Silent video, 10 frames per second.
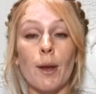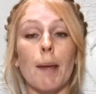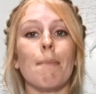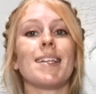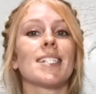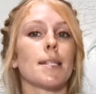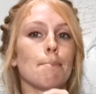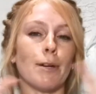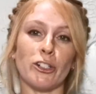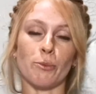it meets the
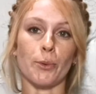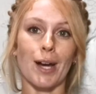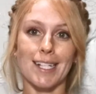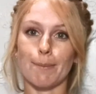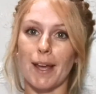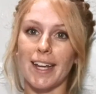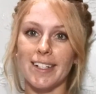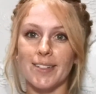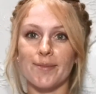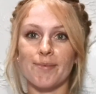measurable
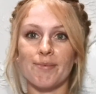aspect.